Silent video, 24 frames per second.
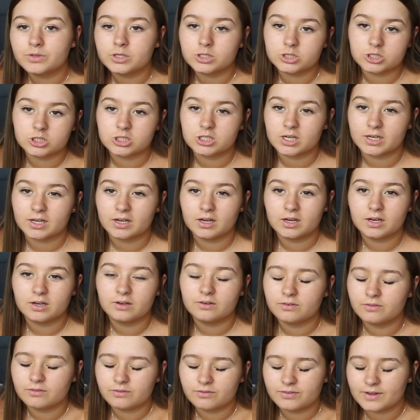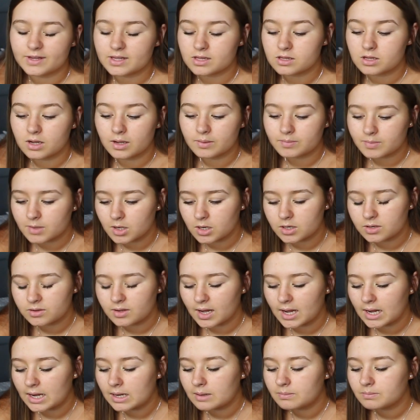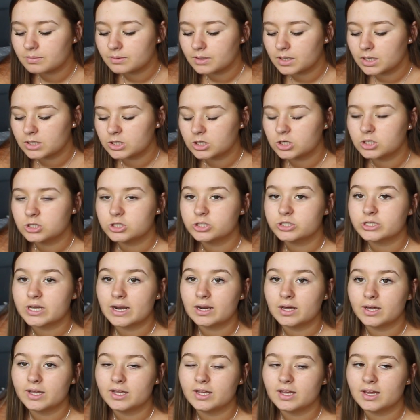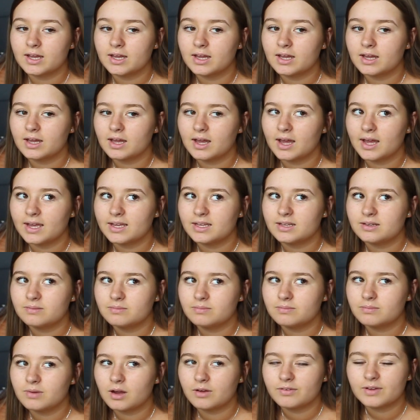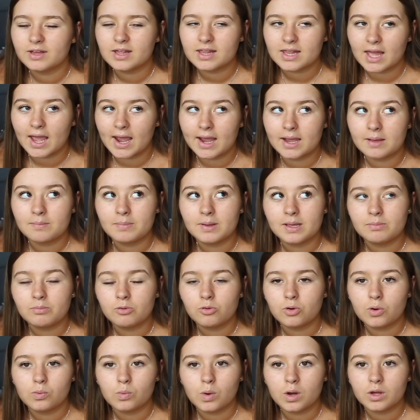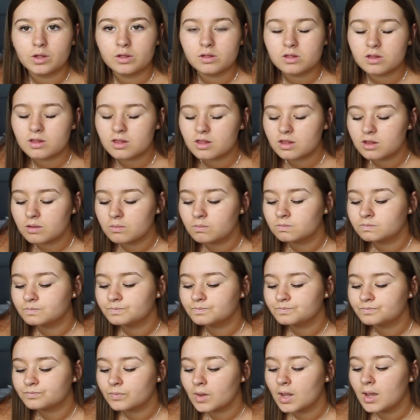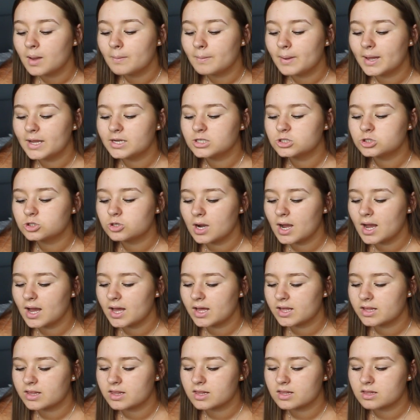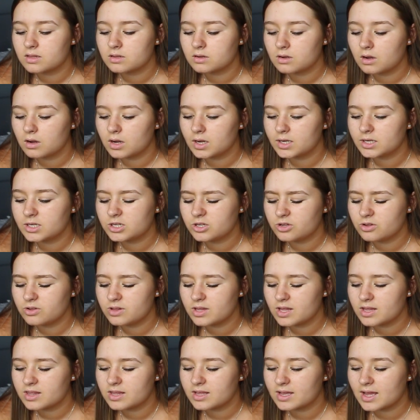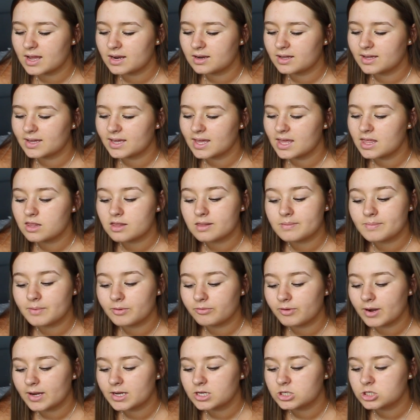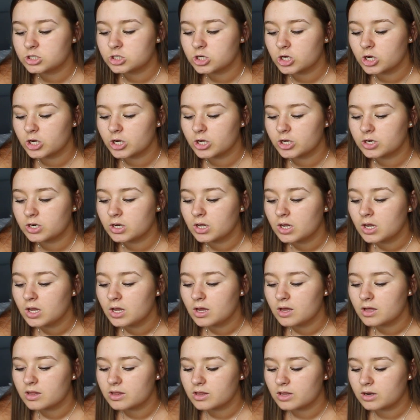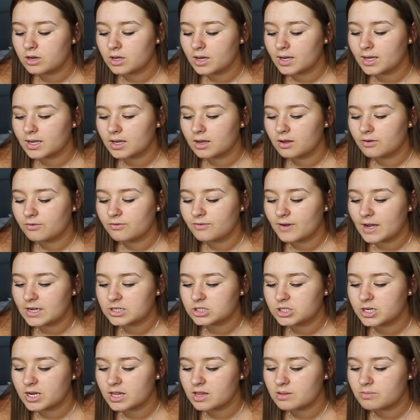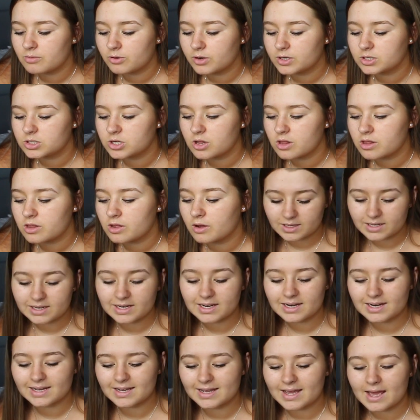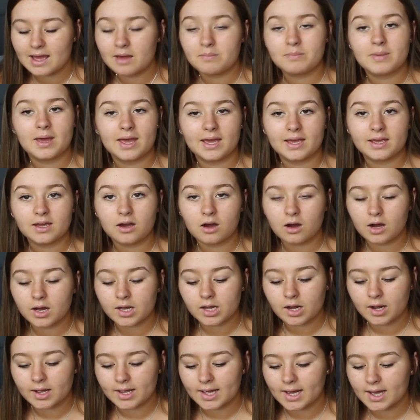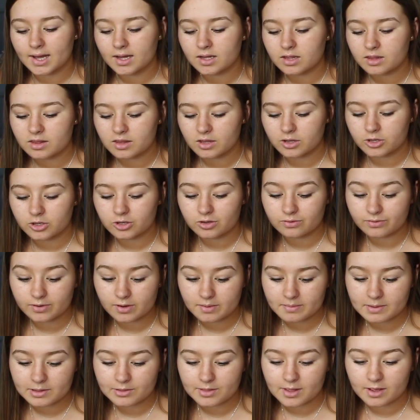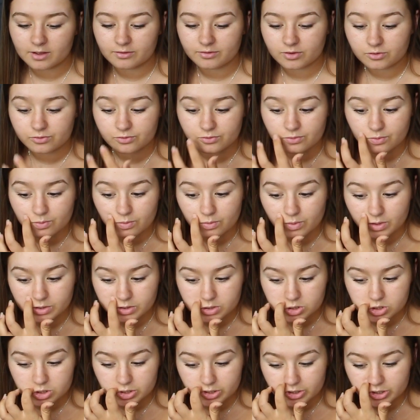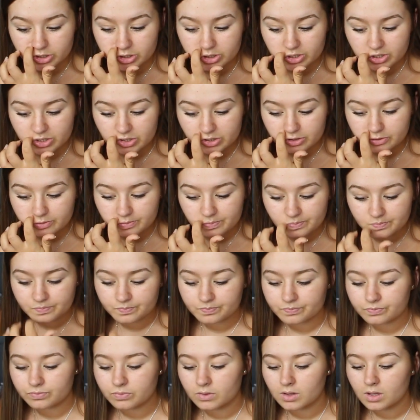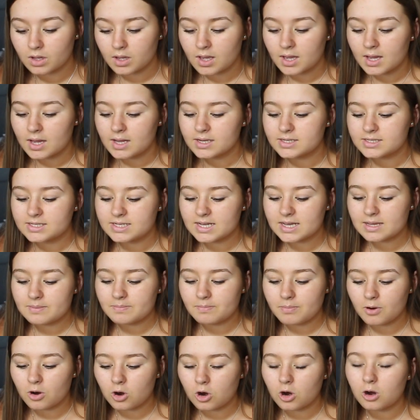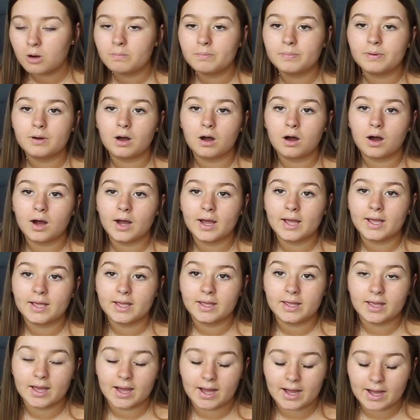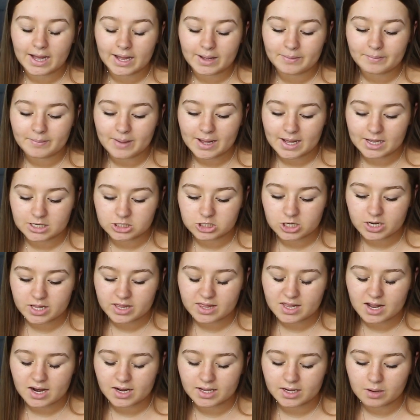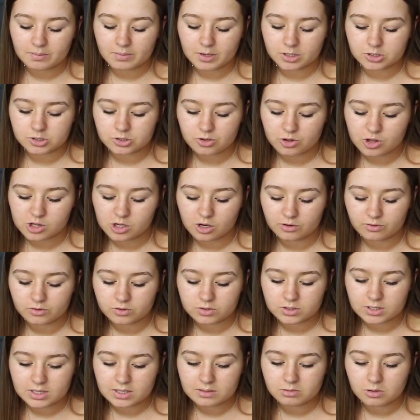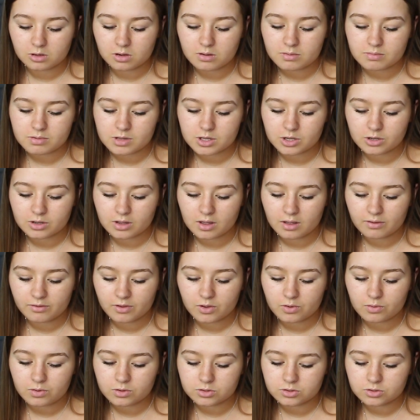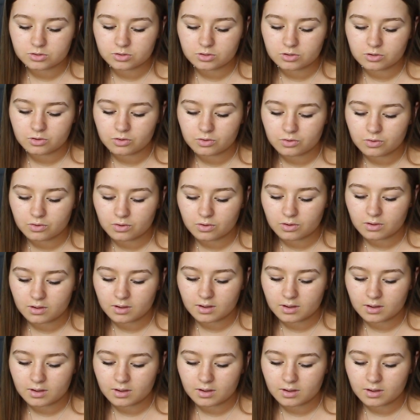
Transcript: Just like a FaceTime kind of app, and you can just get like 8 people at once. Pinterest, I use this to get like inspiration, so like fashion inspiration and stuff. lilymaix, so you can follow me on there if you want to. Depop, I am actually selling a bunch of stuff on Depop, so if you want to